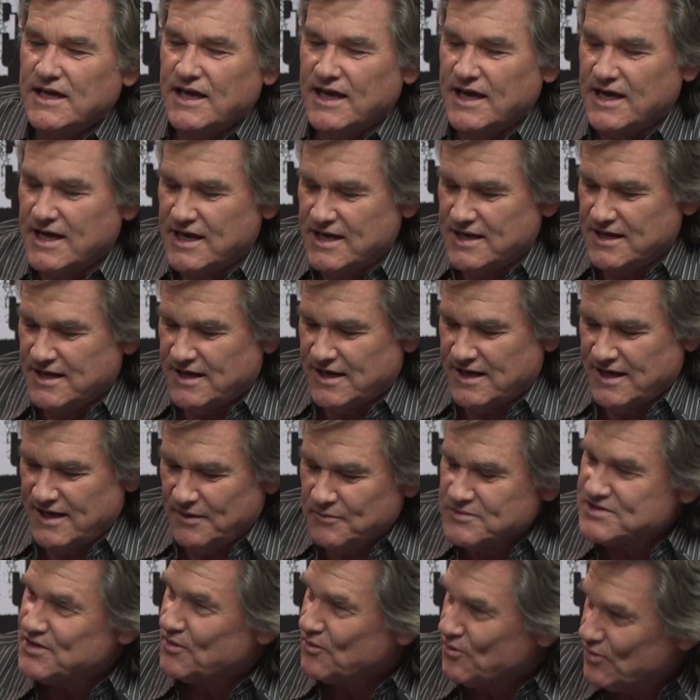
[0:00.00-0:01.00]
And it
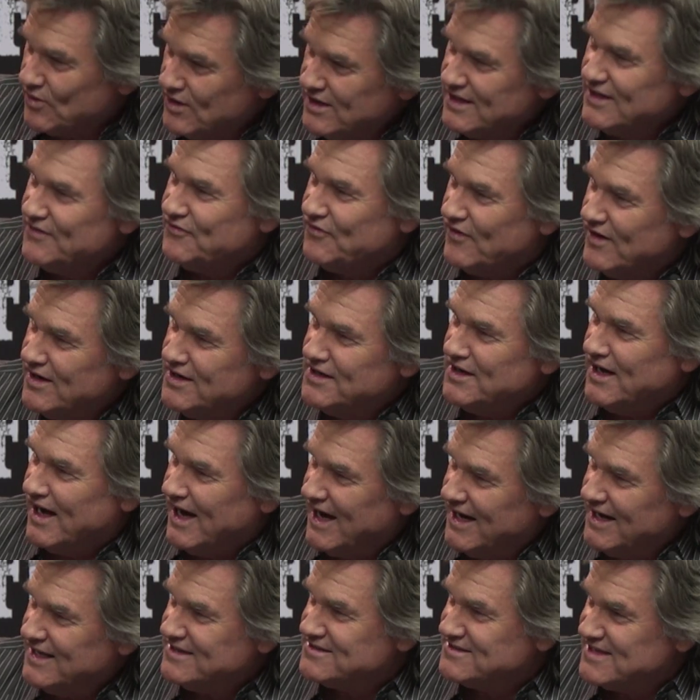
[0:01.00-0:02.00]
was a really fun
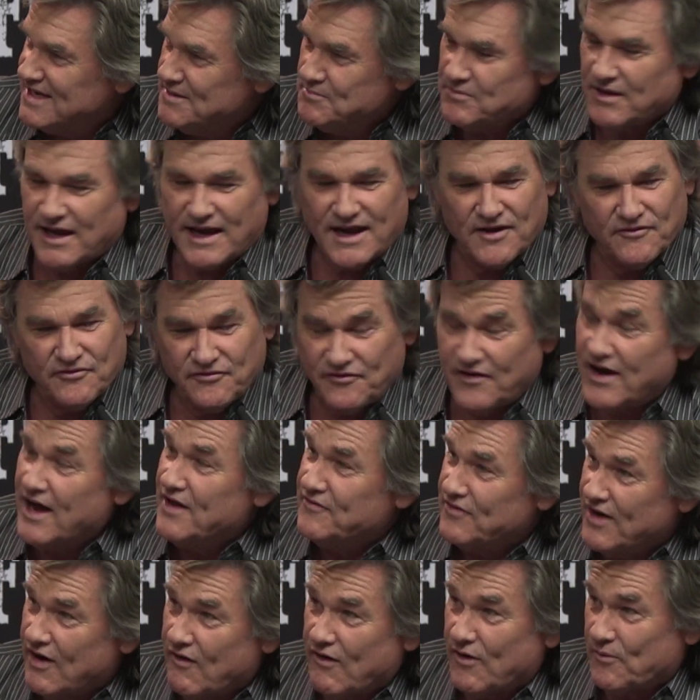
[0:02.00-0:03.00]
night. It seemed like a
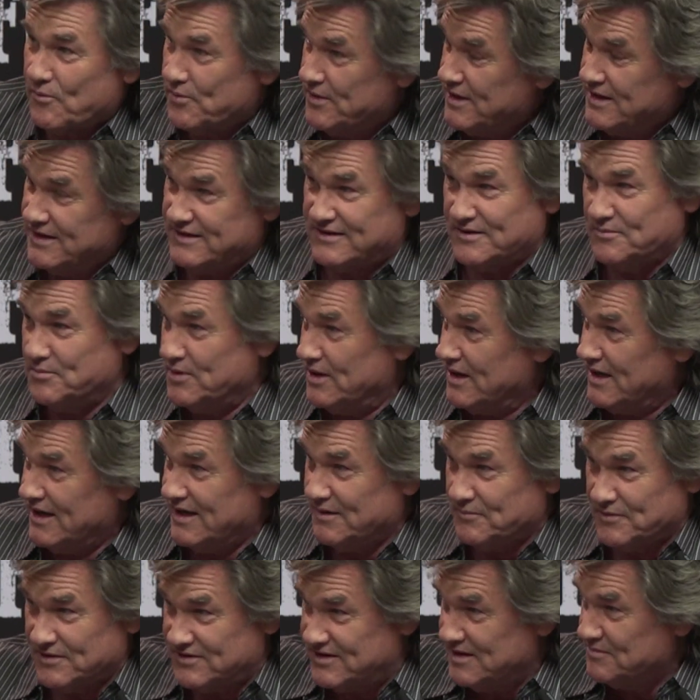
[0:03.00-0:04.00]
5-hour read to me.
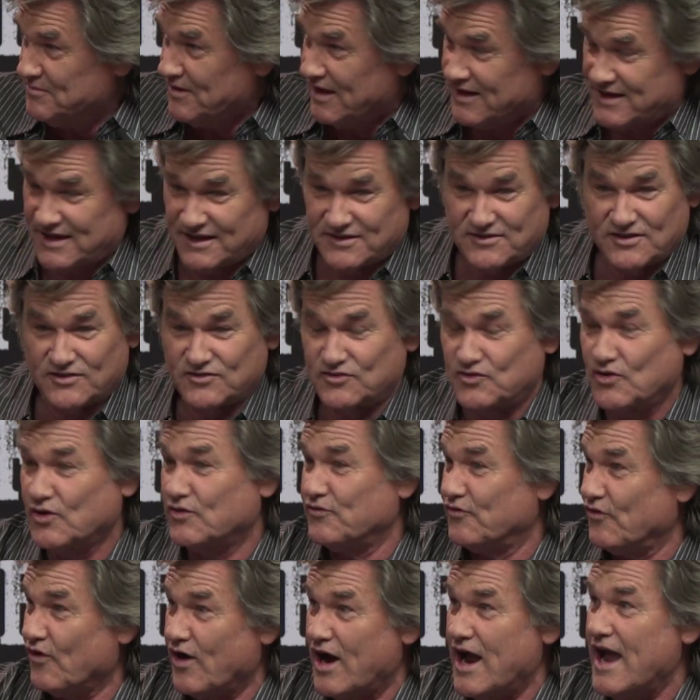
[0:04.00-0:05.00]
I mean, it seemed like it just took
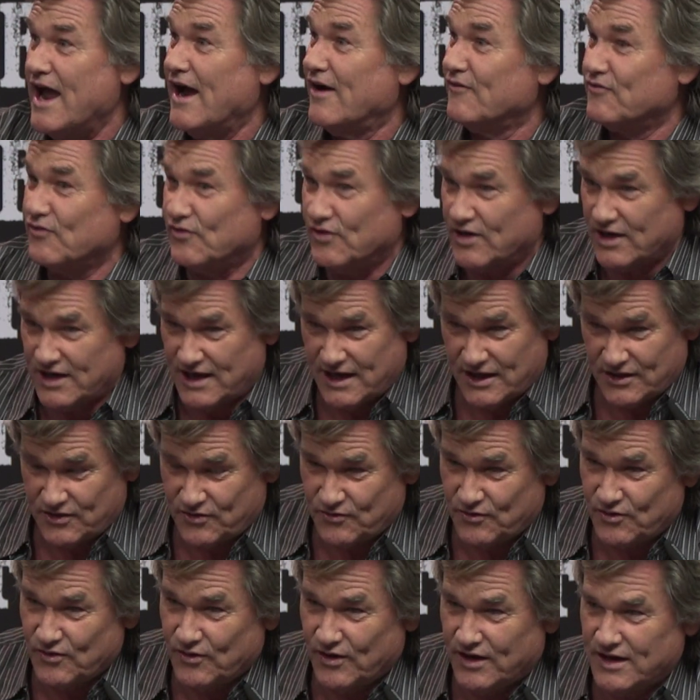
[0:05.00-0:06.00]
forever to get
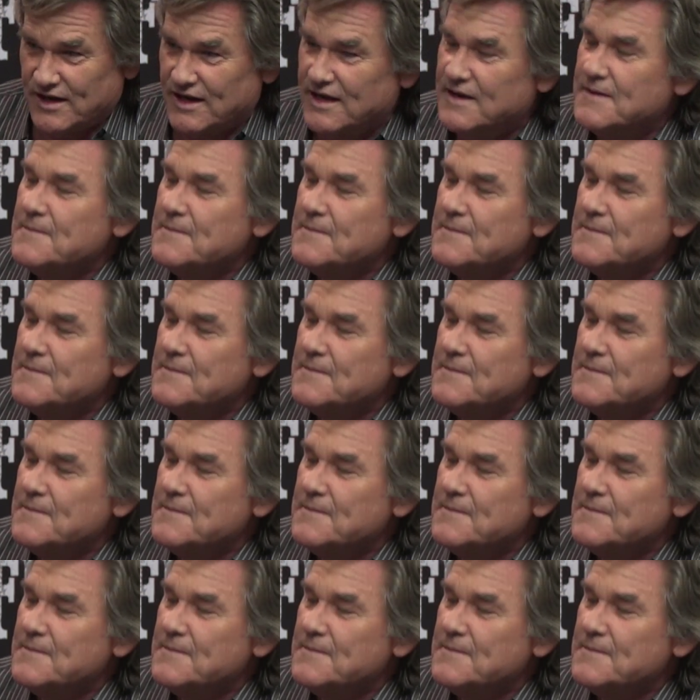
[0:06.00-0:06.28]
through it.